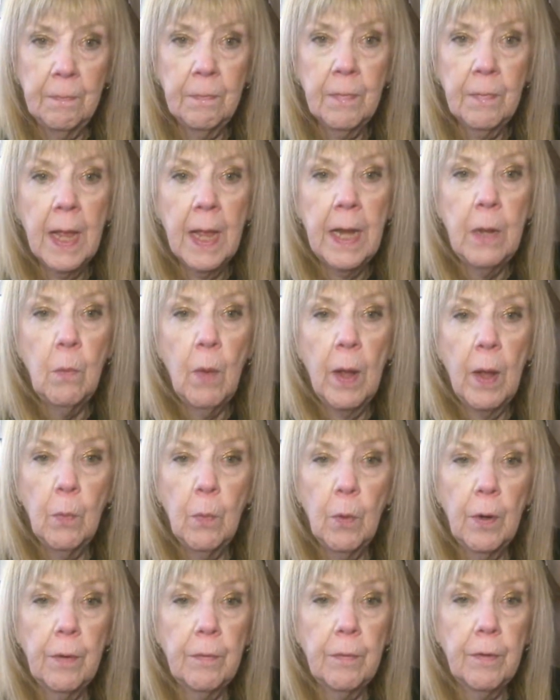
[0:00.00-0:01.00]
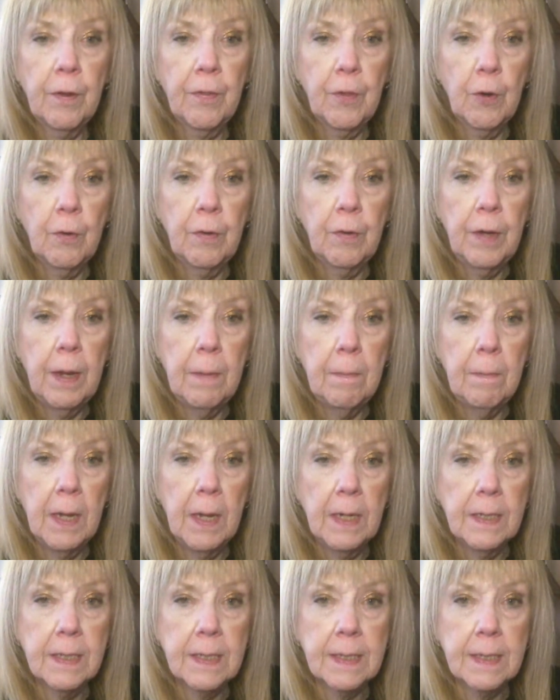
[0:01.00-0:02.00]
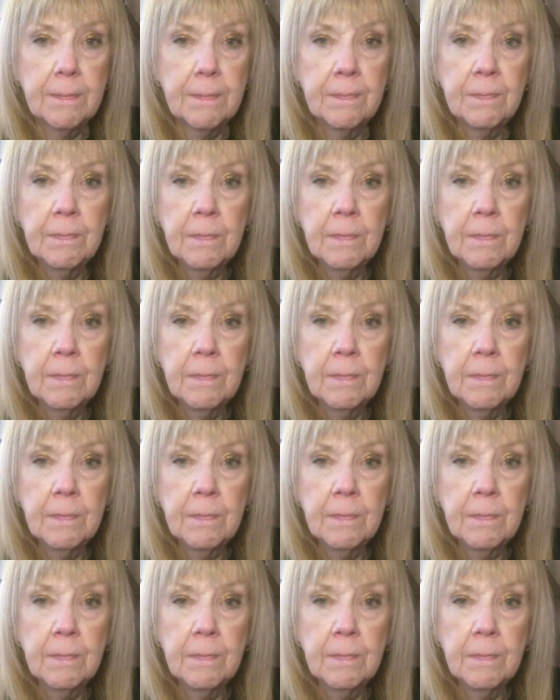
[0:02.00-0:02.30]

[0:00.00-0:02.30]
Anyway, we're into 13 minutes.